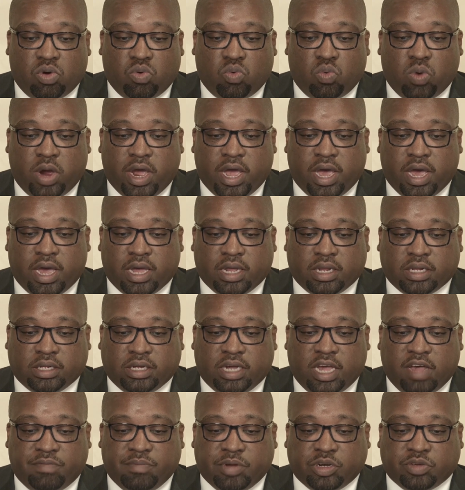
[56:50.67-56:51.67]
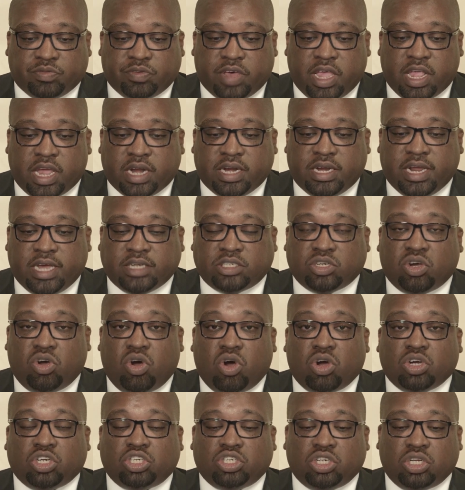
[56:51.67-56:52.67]
where Government of Kenya debt
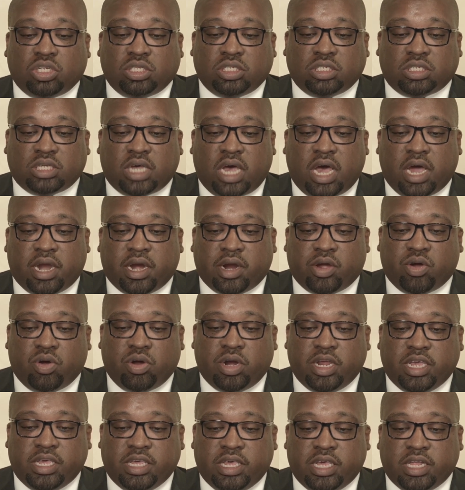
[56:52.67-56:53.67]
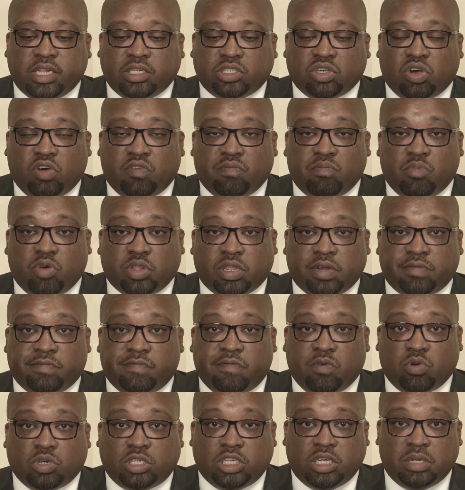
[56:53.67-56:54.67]
auctions are recording yields of more than
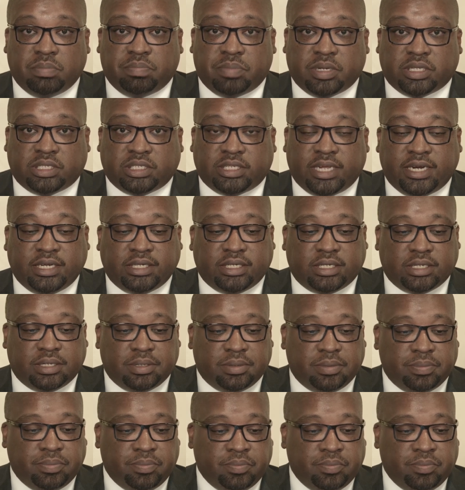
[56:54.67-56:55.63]
14%.